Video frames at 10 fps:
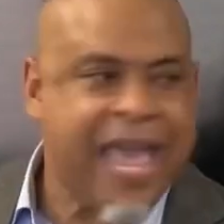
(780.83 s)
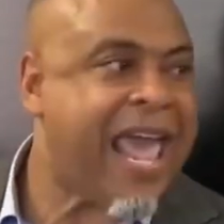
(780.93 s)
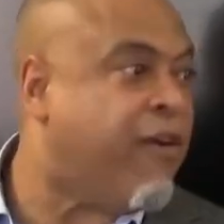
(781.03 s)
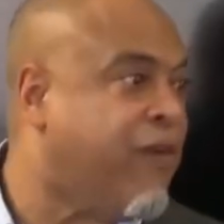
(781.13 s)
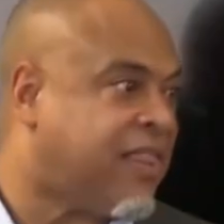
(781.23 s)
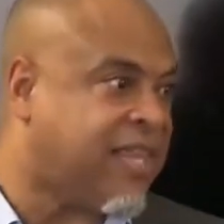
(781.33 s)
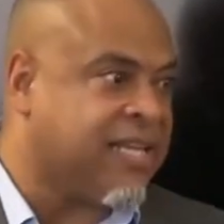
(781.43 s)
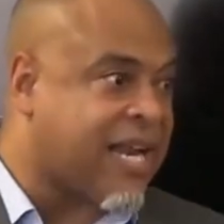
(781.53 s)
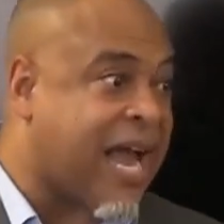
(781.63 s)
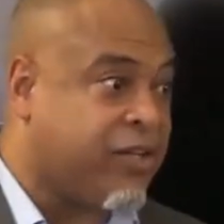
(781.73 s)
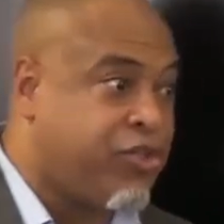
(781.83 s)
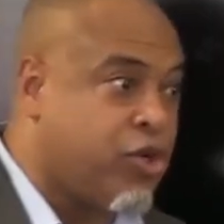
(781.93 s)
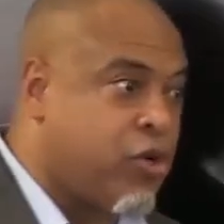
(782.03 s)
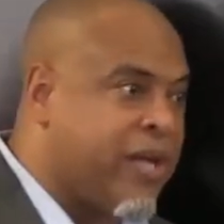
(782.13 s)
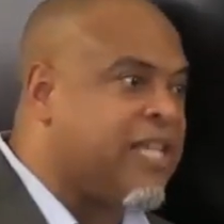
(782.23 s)
everything that I
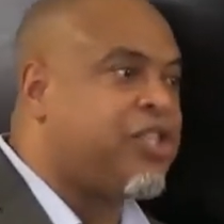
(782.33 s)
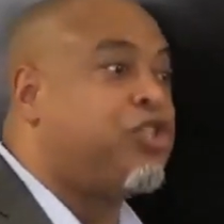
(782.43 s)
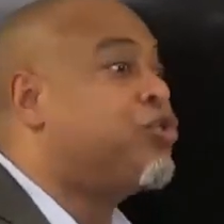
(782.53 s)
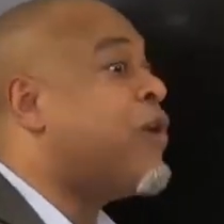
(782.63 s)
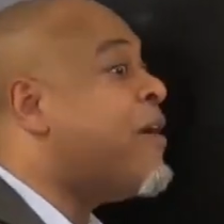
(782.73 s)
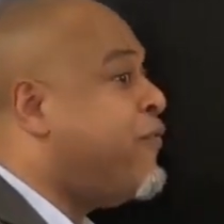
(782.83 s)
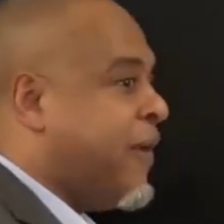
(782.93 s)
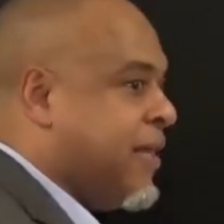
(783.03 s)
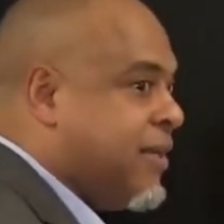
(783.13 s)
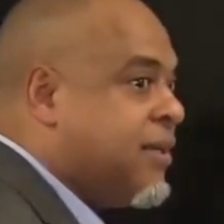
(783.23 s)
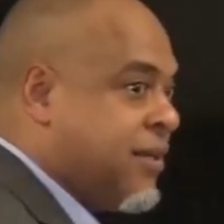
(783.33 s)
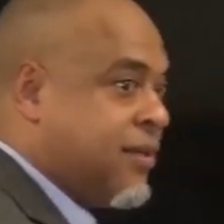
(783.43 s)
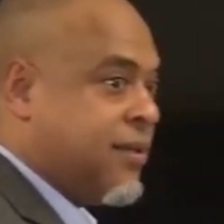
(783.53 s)
do is driven